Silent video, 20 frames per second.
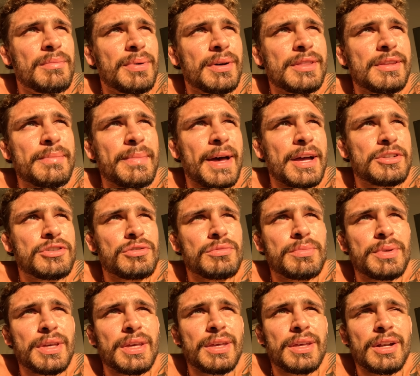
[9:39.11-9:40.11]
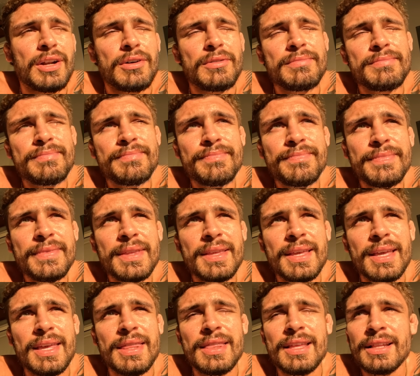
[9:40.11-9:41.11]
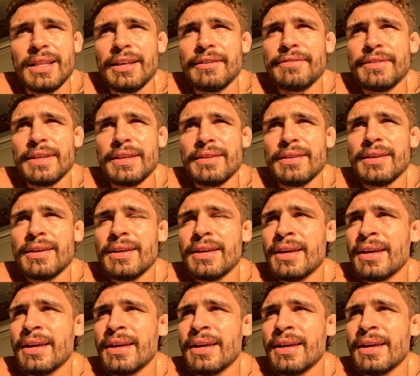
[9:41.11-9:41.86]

but the match will be, you know, in the lifting,